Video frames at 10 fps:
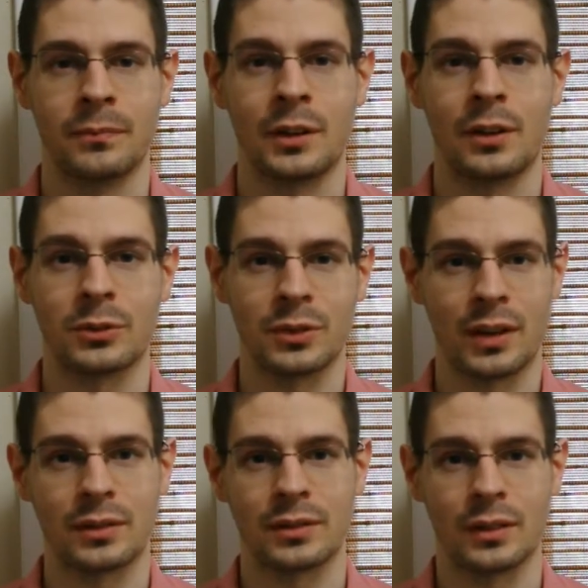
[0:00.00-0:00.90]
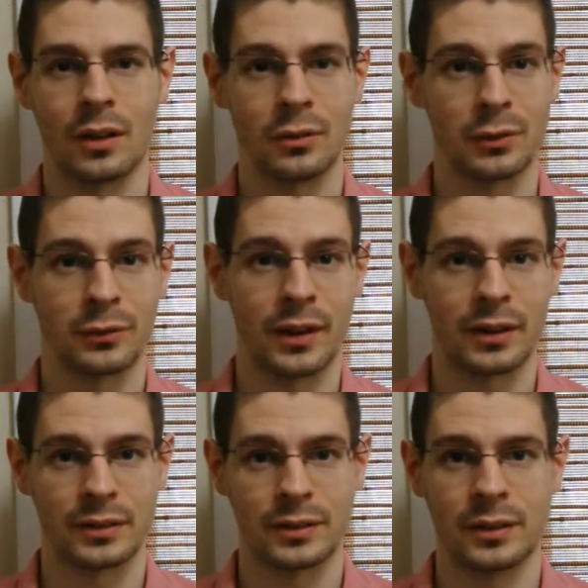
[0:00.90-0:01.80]
It also has other
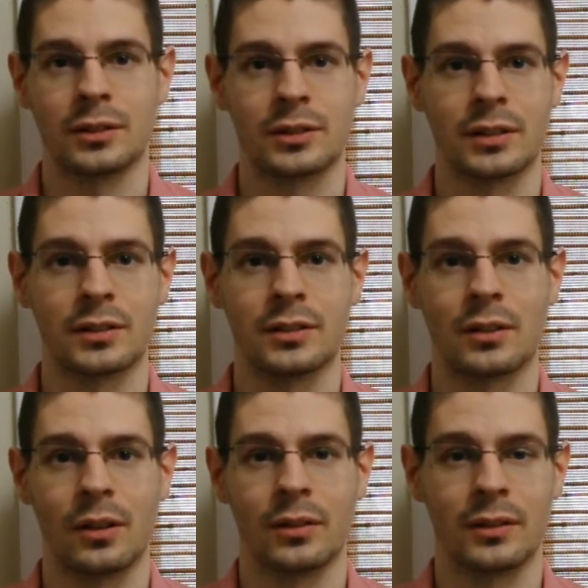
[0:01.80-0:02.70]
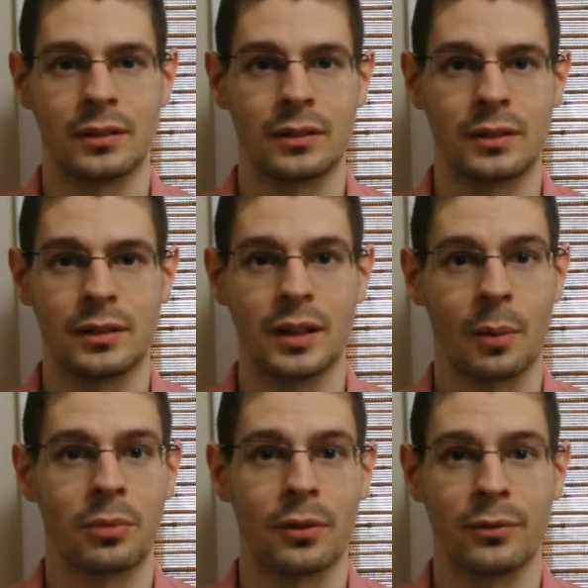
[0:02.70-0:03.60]
effects, such as it's called
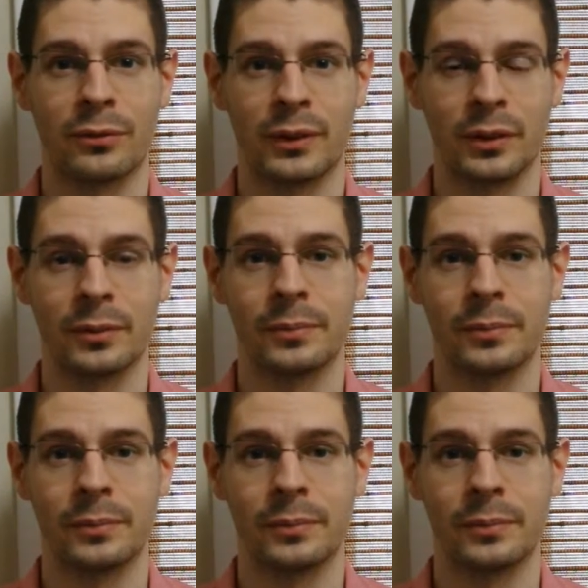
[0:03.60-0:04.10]
depth of field.